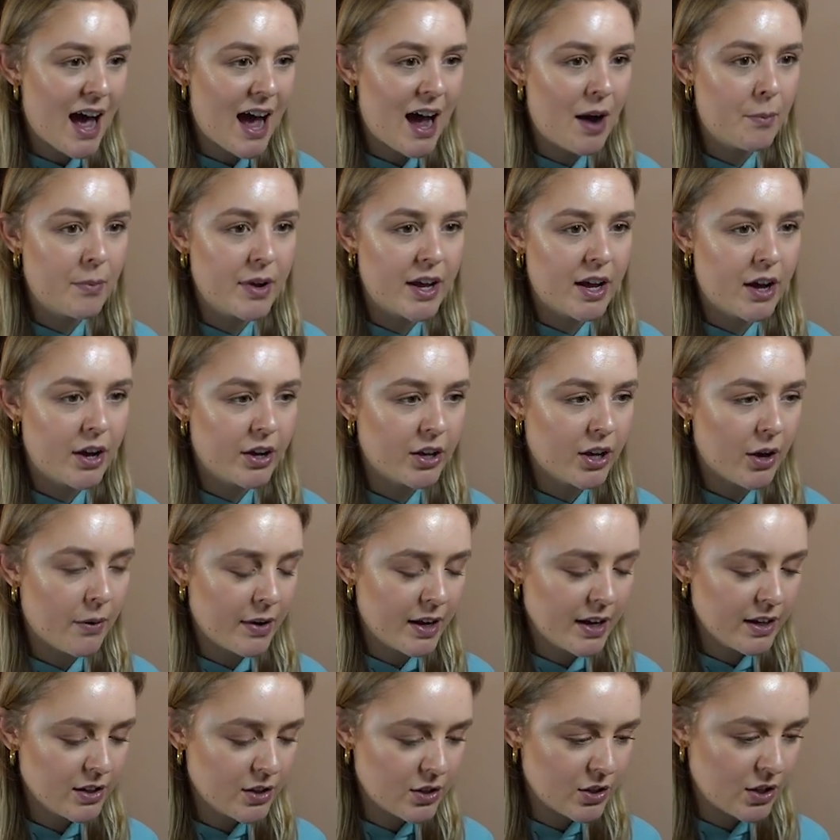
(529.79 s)
and we are
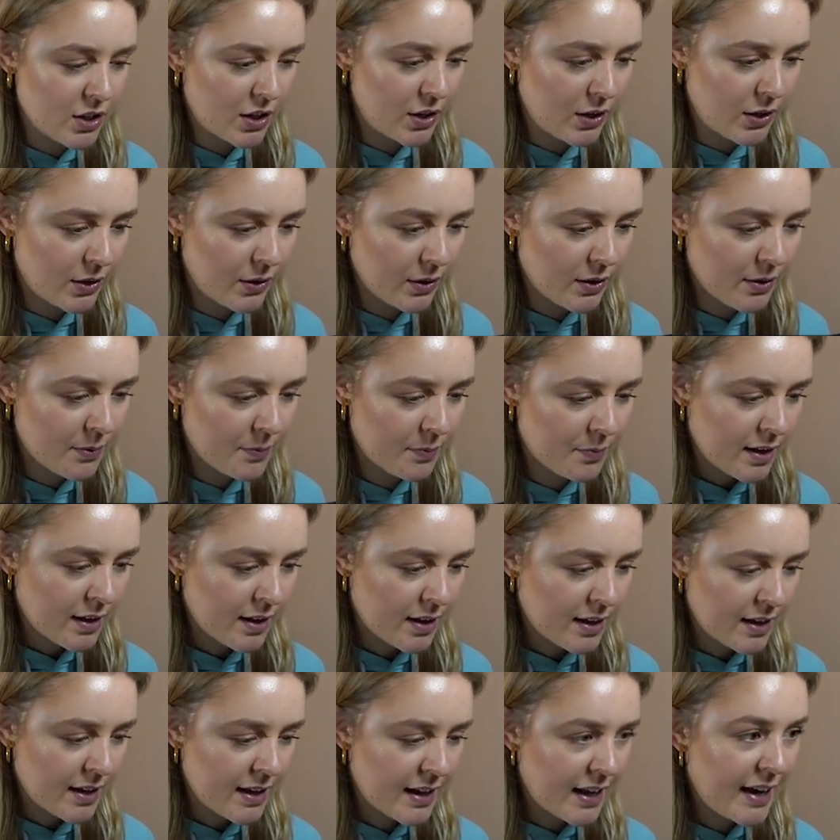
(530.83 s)
going to
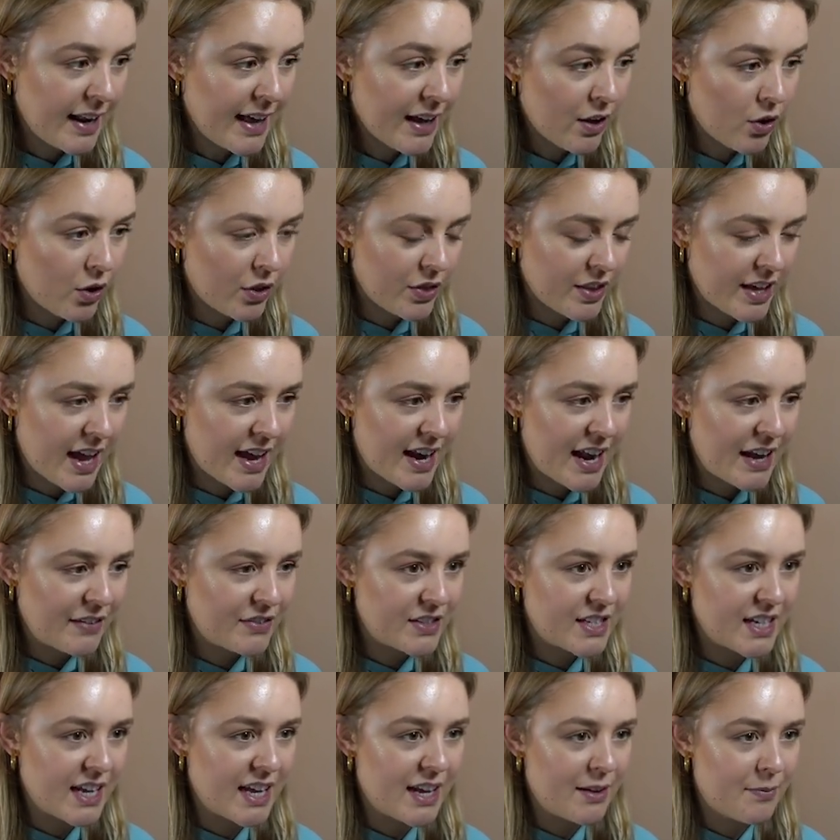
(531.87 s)
click on the N F
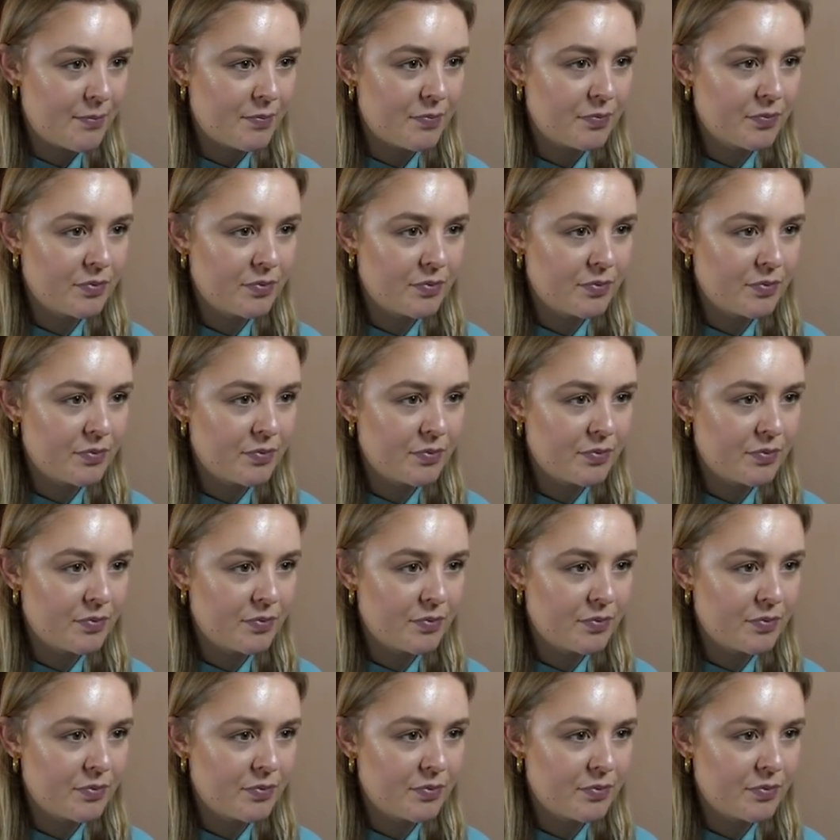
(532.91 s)
T.